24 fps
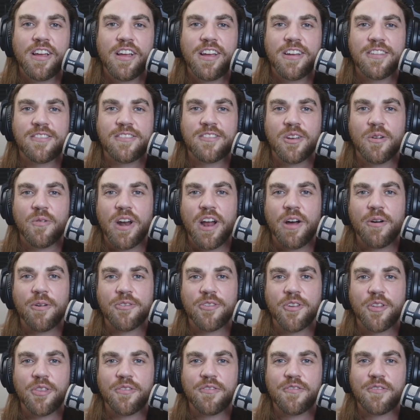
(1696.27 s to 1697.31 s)
And so when I
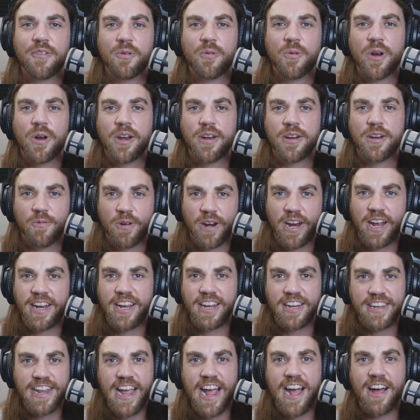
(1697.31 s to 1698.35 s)
was when I
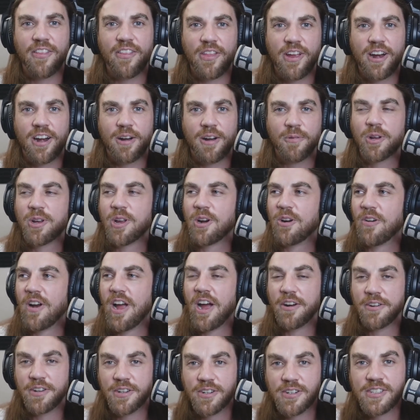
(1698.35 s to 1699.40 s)
get down there and looking
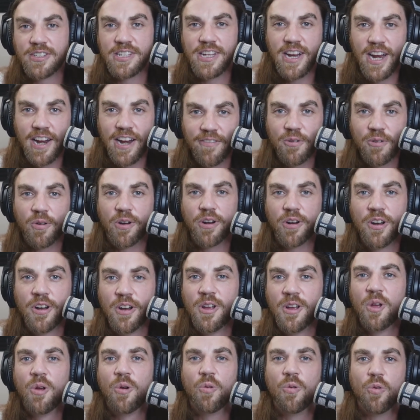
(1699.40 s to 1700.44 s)
around, you're seeing everyone
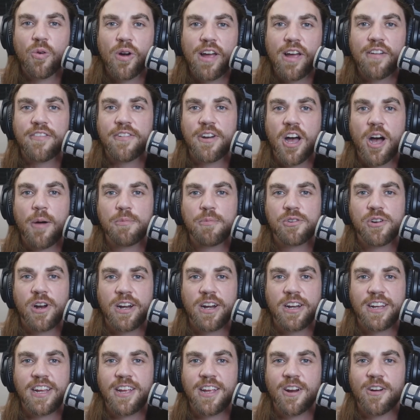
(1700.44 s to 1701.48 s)
revving up, trying
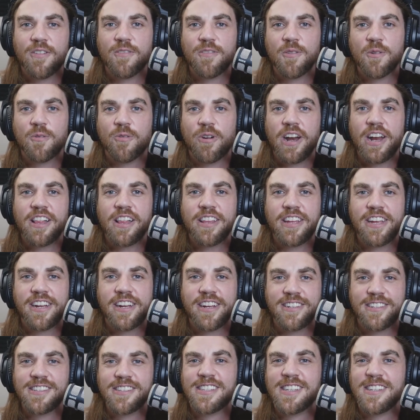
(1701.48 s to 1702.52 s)
to get over the railing,
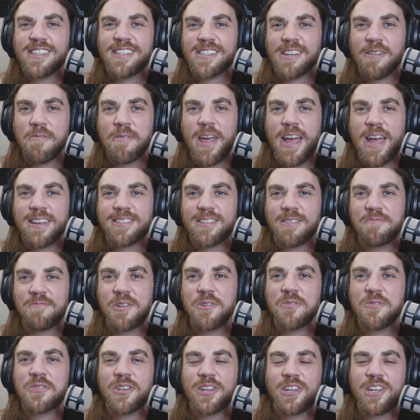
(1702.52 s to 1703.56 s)
and you see some of the
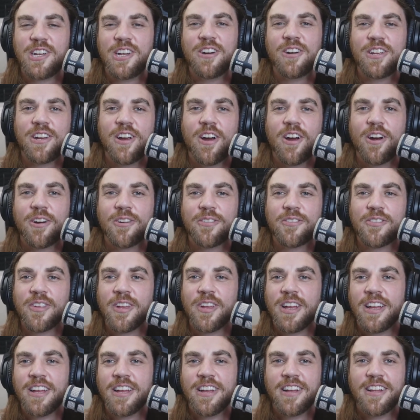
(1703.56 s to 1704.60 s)
SMU security guards
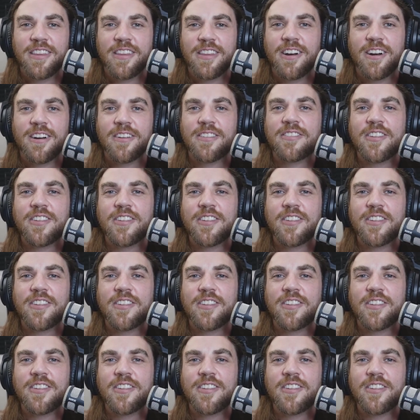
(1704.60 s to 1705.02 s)
there.